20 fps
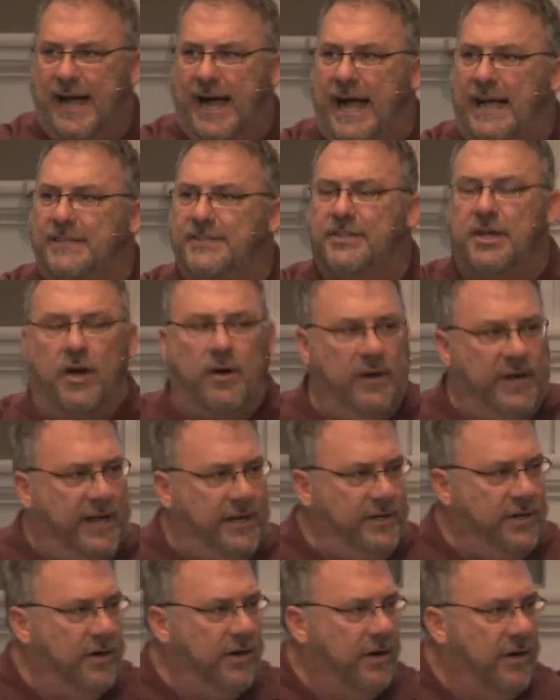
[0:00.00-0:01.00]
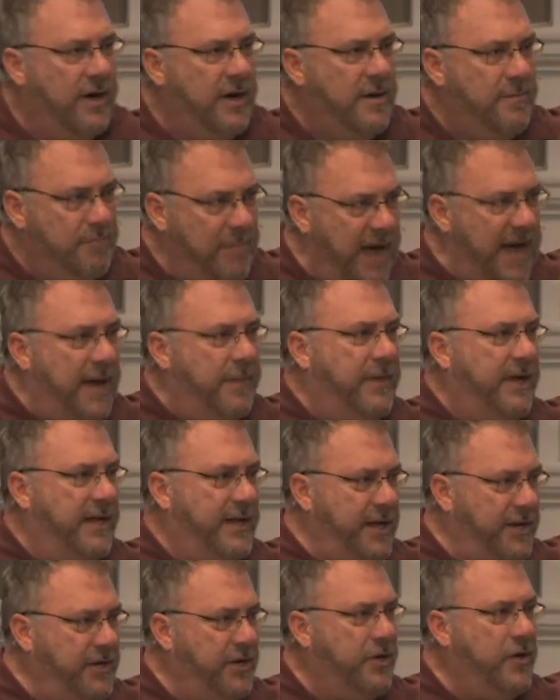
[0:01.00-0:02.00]
I saw it in your mama
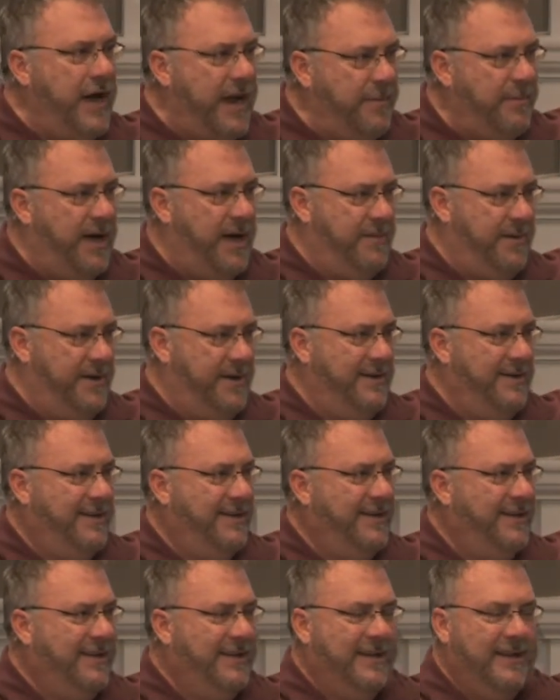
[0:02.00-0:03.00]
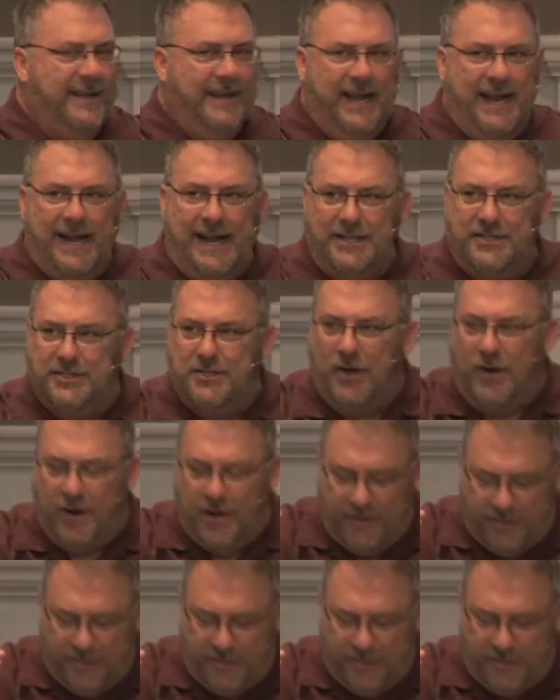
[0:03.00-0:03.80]
and in your grandmama. And I saw